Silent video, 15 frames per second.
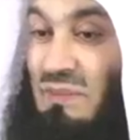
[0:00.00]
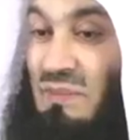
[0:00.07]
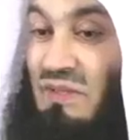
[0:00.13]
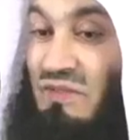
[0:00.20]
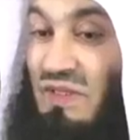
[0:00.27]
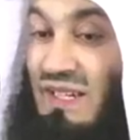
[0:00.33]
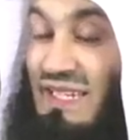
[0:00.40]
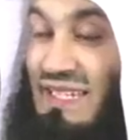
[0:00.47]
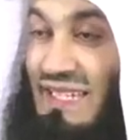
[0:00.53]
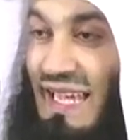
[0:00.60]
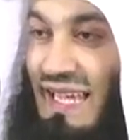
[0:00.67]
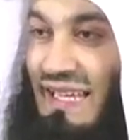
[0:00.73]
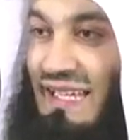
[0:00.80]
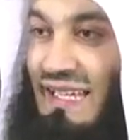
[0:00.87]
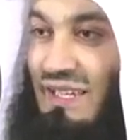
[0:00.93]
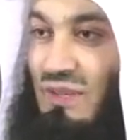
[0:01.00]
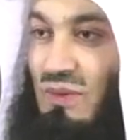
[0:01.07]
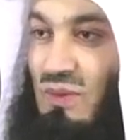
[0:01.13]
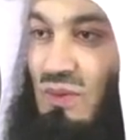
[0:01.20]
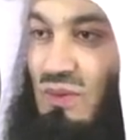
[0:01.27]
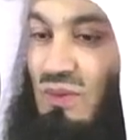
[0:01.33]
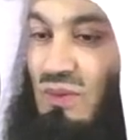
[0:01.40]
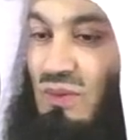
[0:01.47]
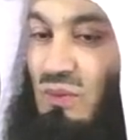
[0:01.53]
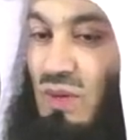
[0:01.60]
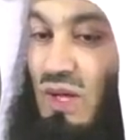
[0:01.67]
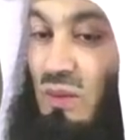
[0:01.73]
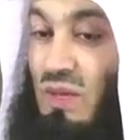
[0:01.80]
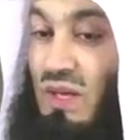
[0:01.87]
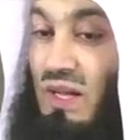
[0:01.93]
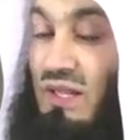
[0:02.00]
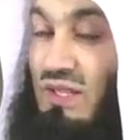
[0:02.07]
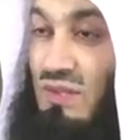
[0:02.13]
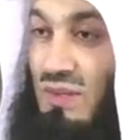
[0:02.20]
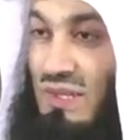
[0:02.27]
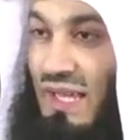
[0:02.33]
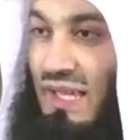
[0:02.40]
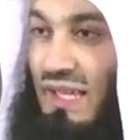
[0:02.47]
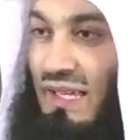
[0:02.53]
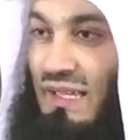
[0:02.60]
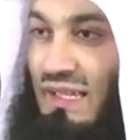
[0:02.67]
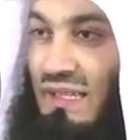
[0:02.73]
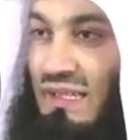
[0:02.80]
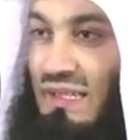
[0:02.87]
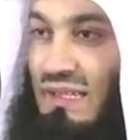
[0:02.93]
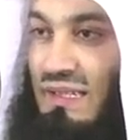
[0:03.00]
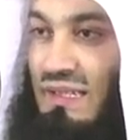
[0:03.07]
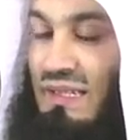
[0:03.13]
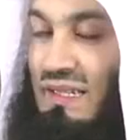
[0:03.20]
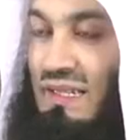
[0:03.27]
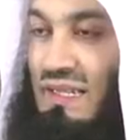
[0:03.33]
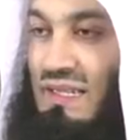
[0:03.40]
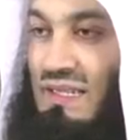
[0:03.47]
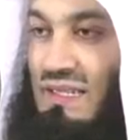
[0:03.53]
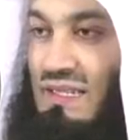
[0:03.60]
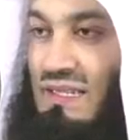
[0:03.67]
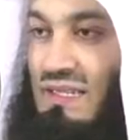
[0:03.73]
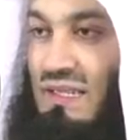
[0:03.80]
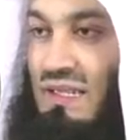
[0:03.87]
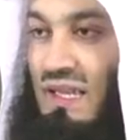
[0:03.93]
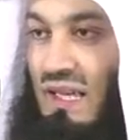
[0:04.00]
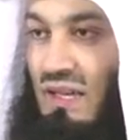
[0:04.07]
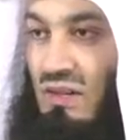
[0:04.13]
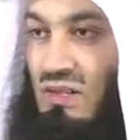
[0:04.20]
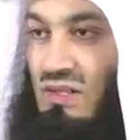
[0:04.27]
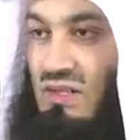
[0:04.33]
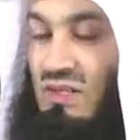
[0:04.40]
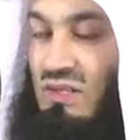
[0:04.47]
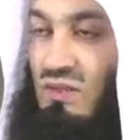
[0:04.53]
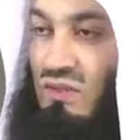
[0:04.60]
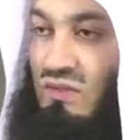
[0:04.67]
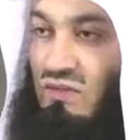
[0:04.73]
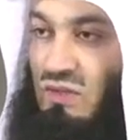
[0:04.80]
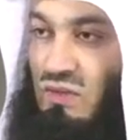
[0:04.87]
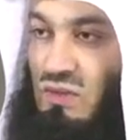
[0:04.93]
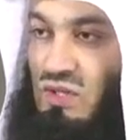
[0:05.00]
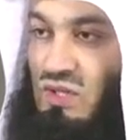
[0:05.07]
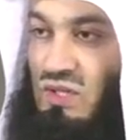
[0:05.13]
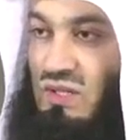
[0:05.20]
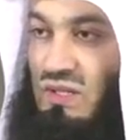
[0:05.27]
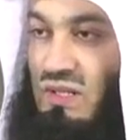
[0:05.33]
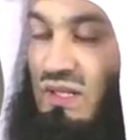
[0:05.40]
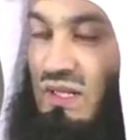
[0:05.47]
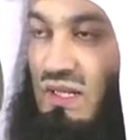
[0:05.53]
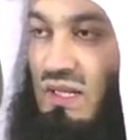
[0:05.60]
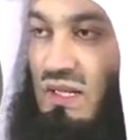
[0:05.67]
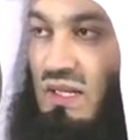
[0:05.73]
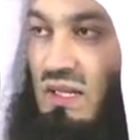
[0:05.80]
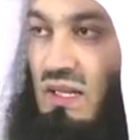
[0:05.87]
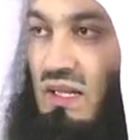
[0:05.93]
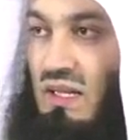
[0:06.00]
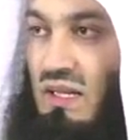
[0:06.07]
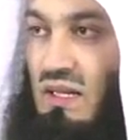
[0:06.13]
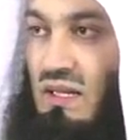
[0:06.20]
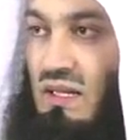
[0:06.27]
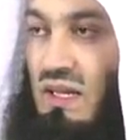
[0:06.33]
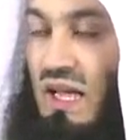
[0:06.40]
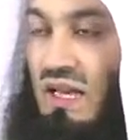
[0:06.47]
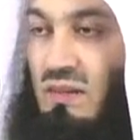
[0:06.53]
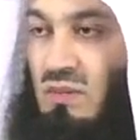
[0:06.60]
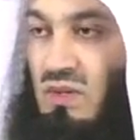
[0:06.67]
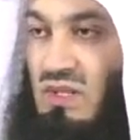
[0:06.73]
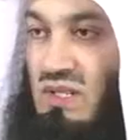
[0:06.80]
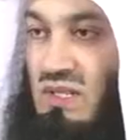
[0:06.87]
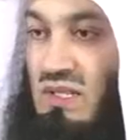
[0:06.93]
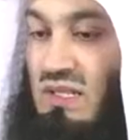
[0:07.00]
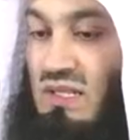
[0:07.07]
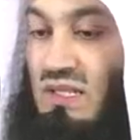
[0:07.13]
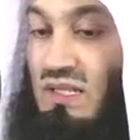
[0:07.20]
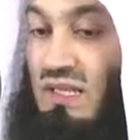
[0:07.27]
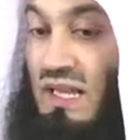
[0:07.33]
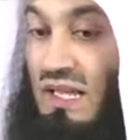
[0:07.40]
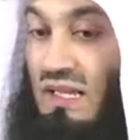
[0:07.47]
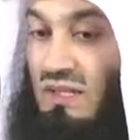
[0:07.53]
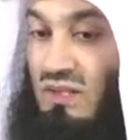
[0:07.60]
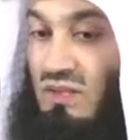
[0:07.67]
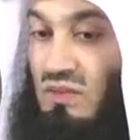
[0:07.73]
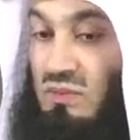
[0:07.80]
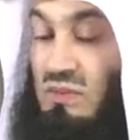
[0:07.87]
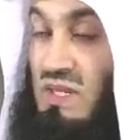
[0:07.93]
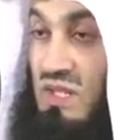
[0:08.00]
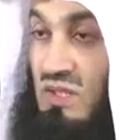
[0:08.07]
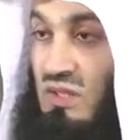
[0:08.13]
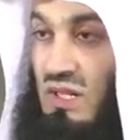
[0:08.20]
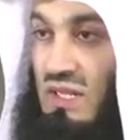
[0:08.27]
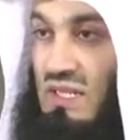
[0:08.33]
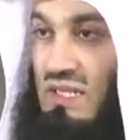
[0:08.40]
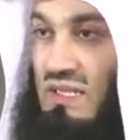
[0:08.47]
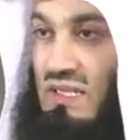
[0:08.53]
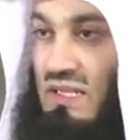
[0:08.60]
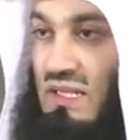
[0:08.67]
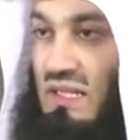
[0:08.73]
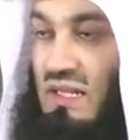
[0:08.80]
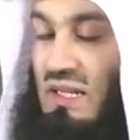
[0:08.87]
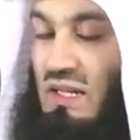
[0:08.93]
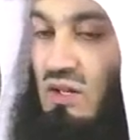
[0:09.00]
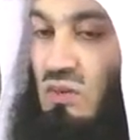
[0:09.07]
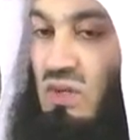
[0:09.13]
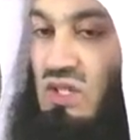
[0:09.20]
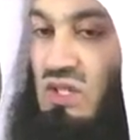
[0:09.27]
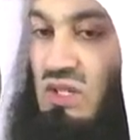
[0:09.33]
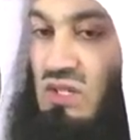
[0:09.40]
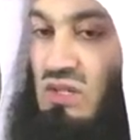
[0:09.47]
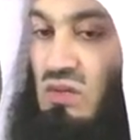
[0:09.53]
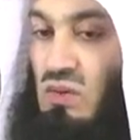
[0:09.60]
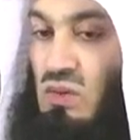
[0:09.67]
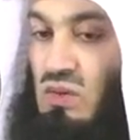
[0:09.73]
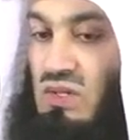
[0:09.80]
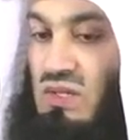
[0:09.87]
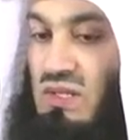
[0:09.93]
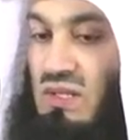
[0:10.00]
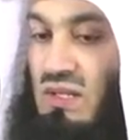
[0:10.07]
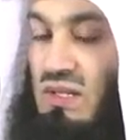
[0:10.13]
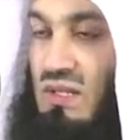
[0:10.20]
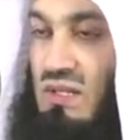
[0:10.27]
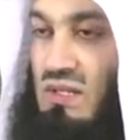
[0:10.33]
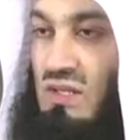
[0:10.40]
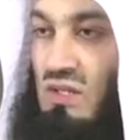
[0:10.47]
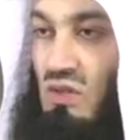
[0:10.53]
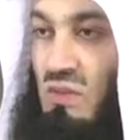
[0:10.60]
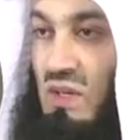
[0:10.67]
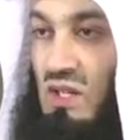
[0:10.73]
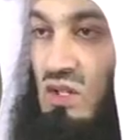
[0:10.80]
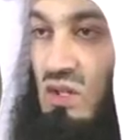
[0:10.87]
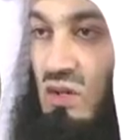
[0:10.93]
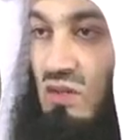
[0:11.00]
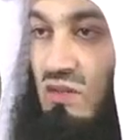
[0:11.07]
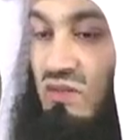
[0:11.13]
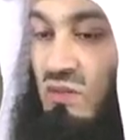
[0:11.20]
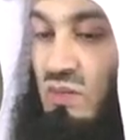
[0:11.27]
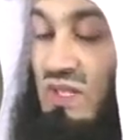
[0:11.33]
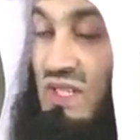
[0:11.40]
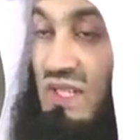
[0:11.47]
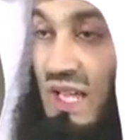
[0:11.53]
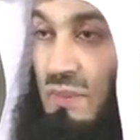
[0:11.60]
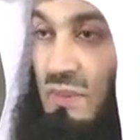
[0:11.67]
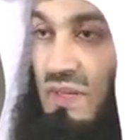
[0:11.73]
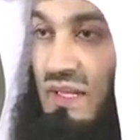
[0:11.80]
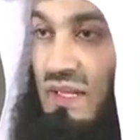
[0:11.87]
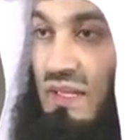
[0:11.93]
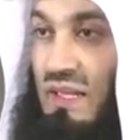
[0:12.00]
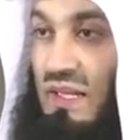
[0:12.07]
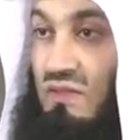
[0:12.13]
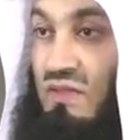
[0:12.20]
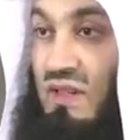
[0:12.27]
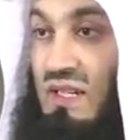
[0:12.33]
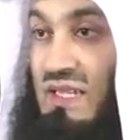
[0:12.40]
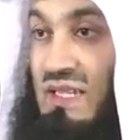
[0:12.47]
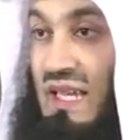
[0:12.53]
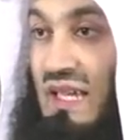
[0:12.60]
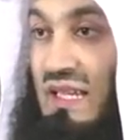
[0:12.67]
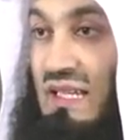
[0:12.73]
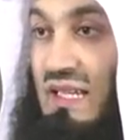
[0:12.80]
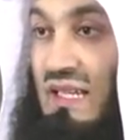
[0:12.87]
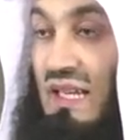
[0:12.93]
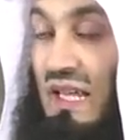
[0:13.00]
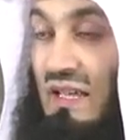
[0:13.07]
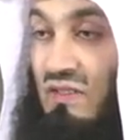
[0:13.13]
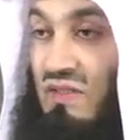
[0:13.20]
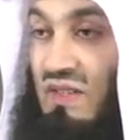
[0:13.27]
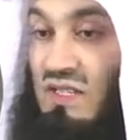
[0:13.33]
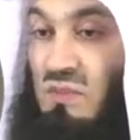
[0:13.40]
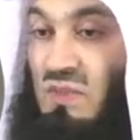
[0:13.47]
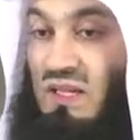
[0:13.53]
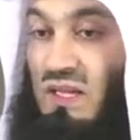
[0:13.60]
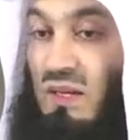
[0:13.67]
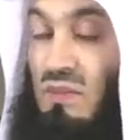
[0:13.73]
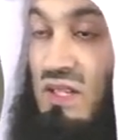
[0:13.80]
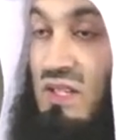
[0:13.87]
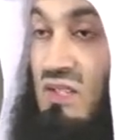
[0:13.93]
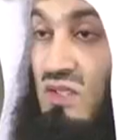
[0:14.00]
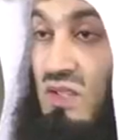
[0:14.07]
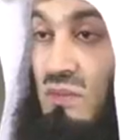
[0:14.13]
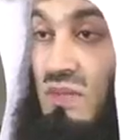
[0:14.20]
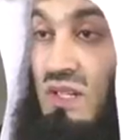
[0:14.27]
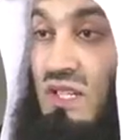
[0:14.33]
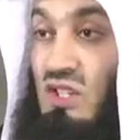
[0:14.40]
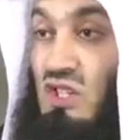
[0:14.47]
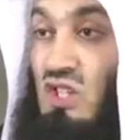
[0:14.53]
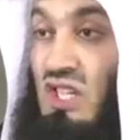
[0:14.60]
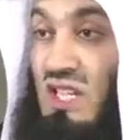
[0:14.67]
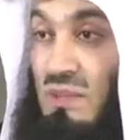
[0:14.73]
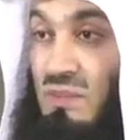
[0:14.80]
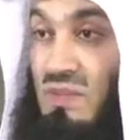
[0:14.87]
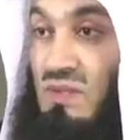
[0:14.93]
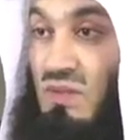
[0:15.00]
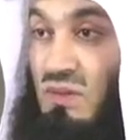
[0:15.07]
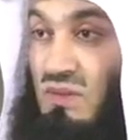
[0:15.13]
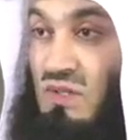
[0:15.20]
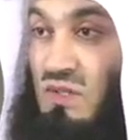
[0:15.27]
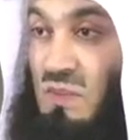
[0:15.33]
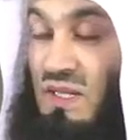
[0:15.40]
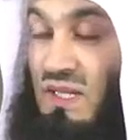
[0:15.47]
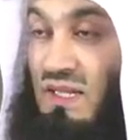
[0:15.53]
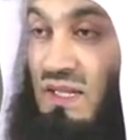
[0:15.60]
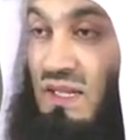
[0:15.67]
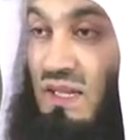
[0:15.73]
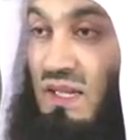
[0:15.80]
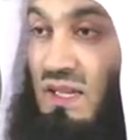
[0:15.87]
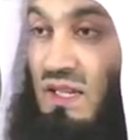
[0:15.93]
But very sadly, where we are today is chaos, confusion, animosity, mistrust, which has caused so much of what is happening. And very sadly, life has become extremely cheap, so to speak.